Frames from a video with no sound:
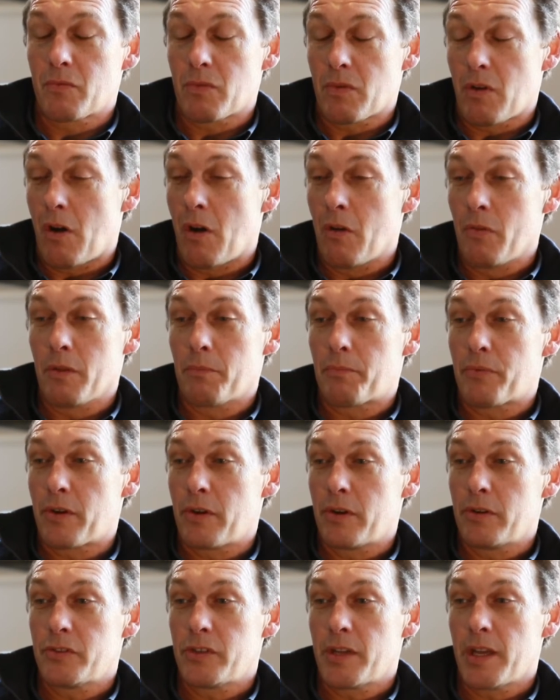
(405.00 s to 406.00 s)
on the
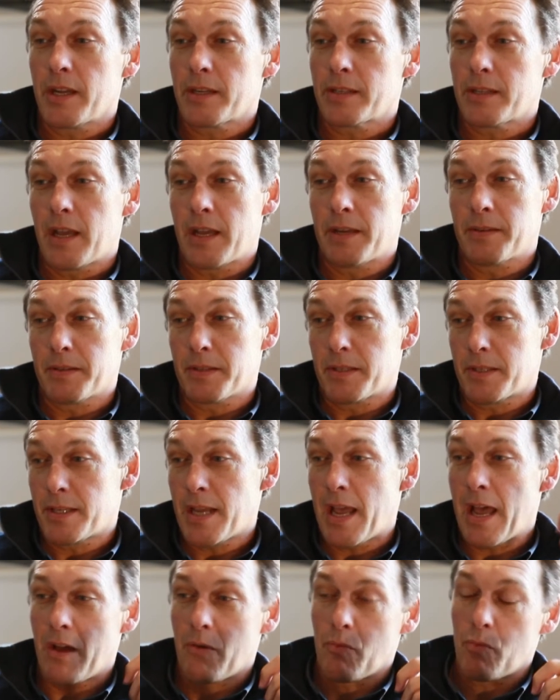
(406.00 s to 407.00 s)
project and
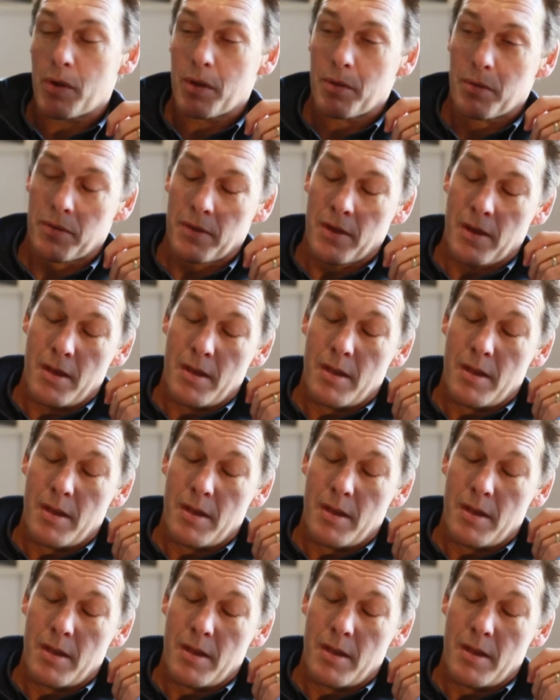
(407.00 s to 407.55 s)
sat with